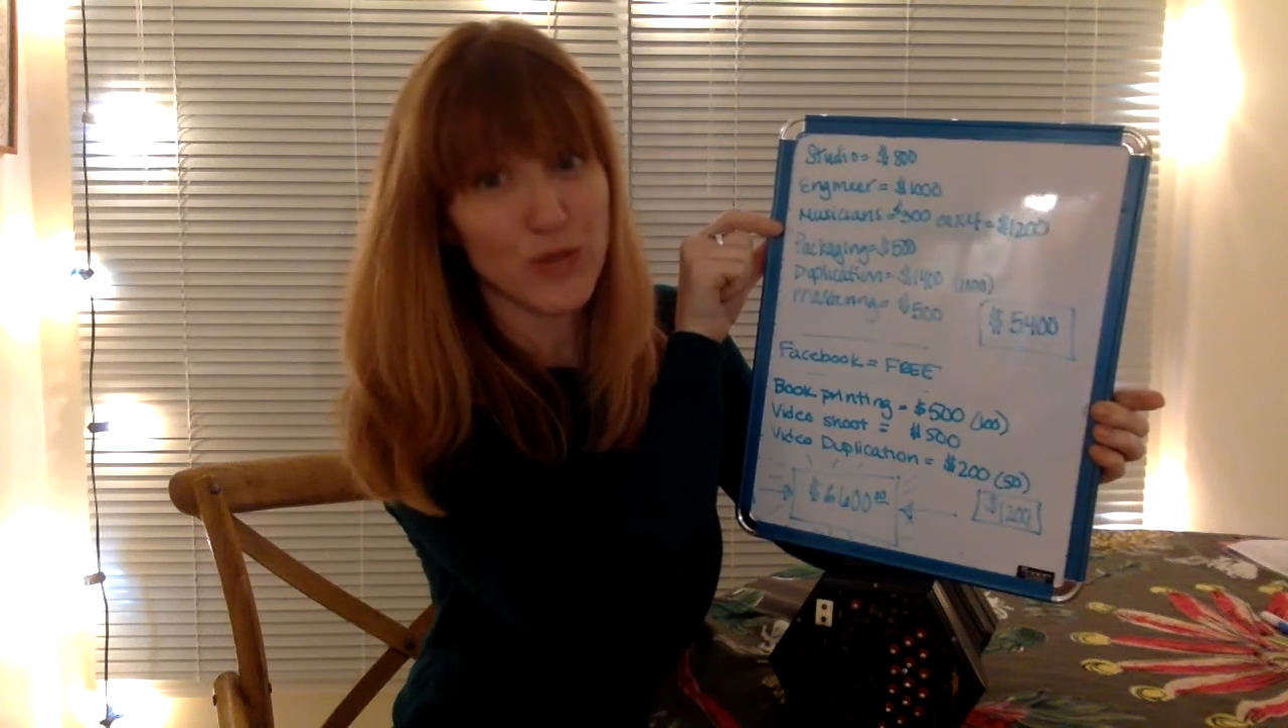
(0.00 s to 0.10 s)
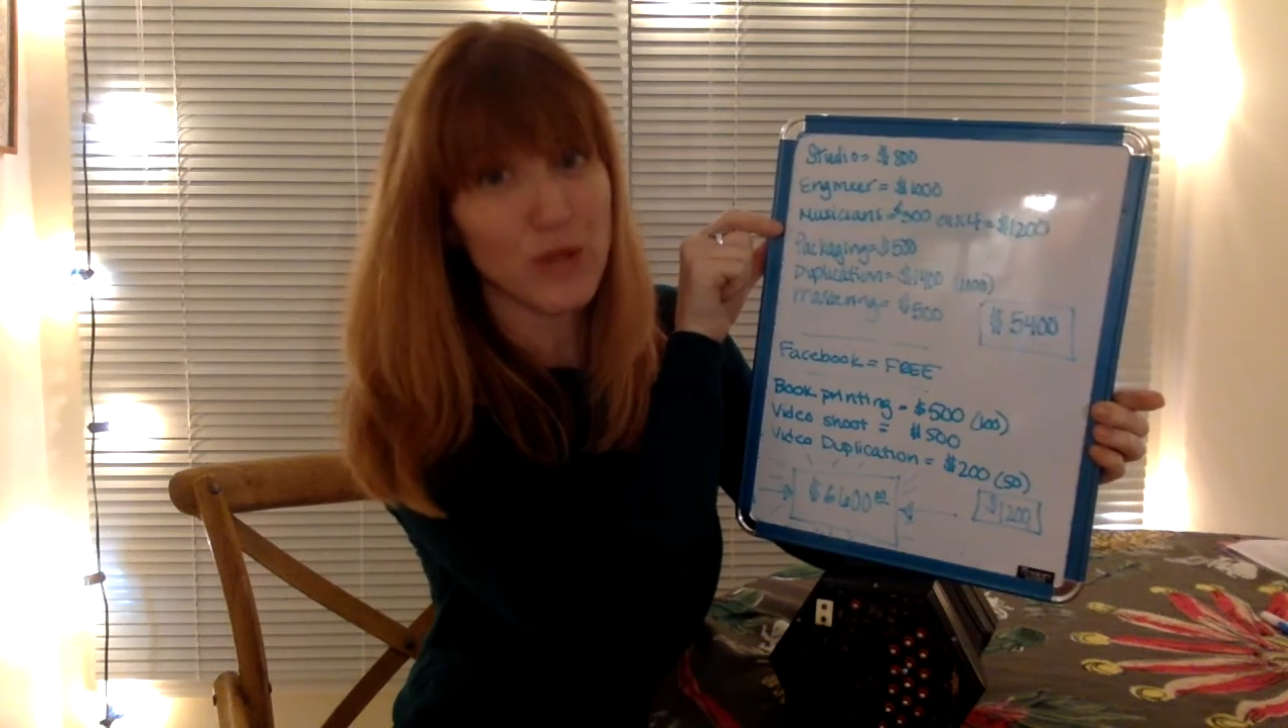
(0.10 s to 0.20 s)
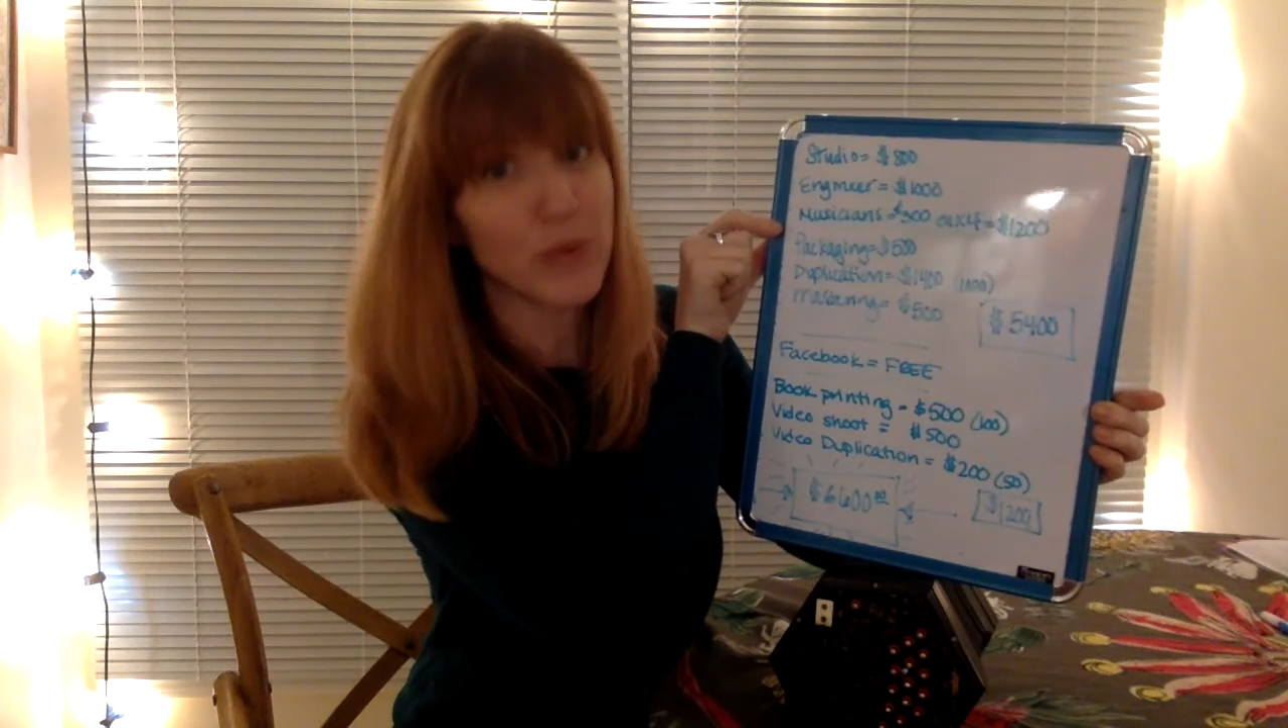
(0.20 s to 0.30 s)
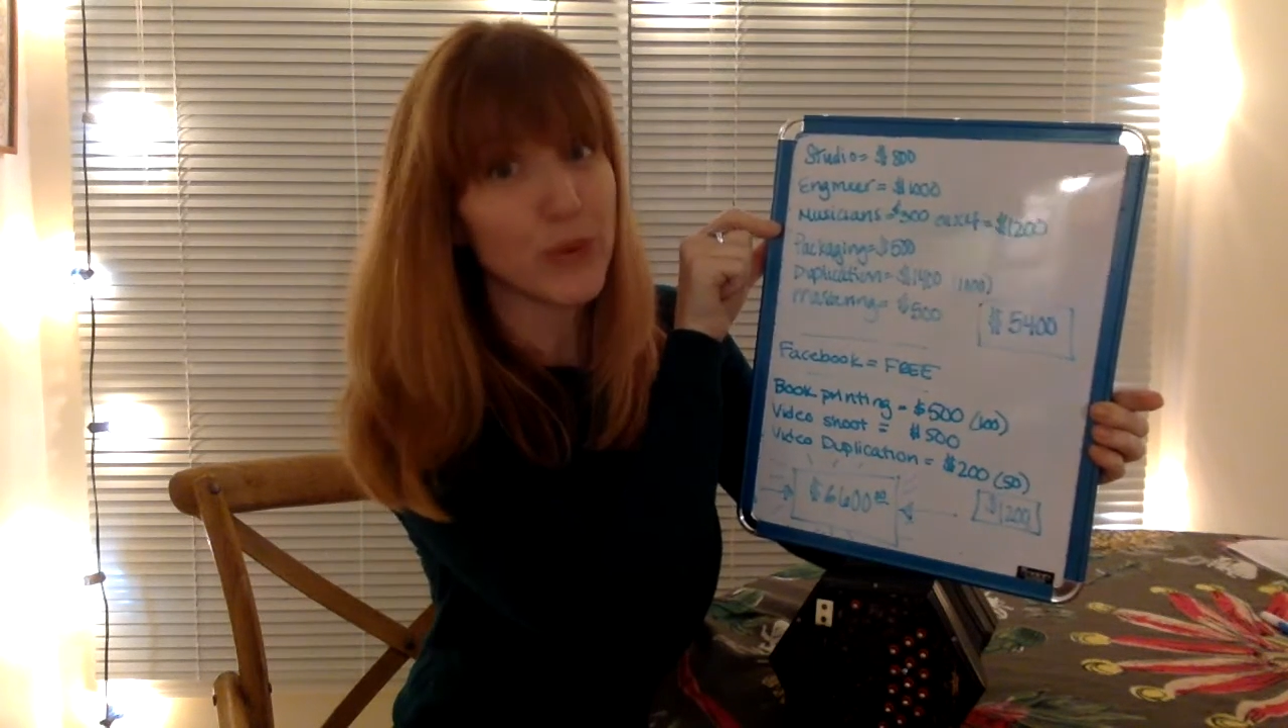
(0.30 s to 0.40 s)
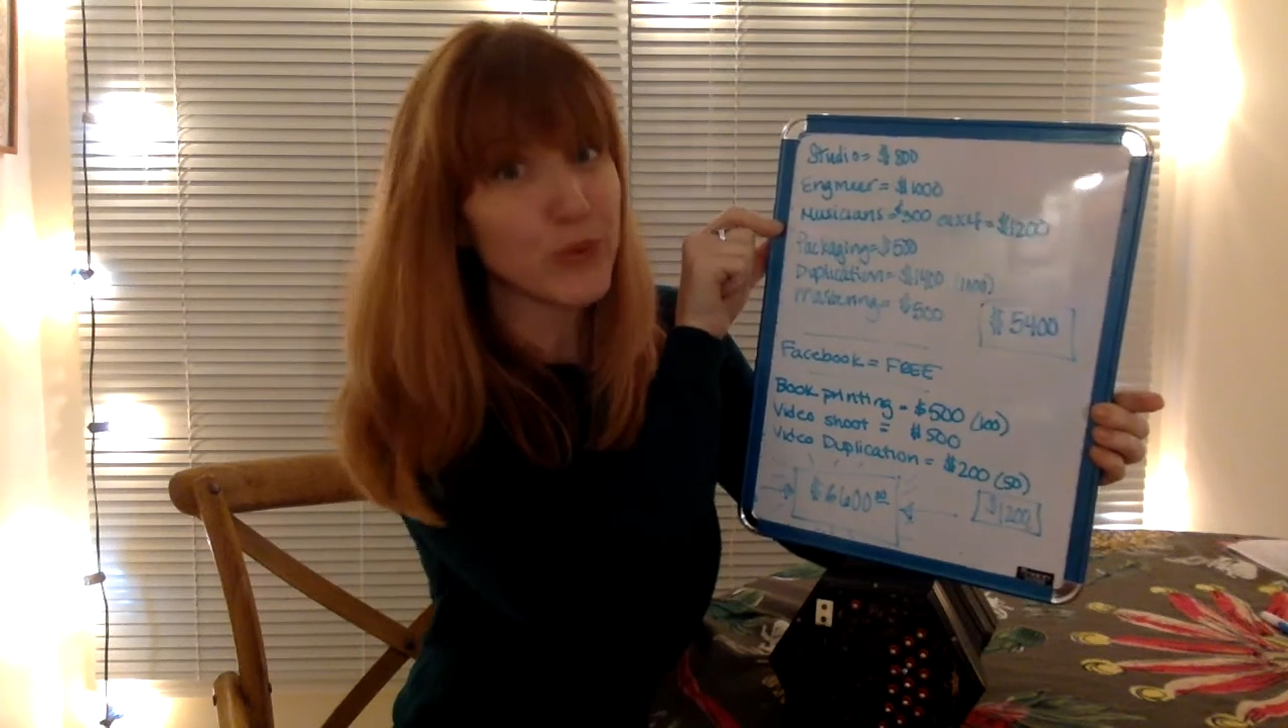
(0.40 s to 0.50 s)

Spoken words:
free, but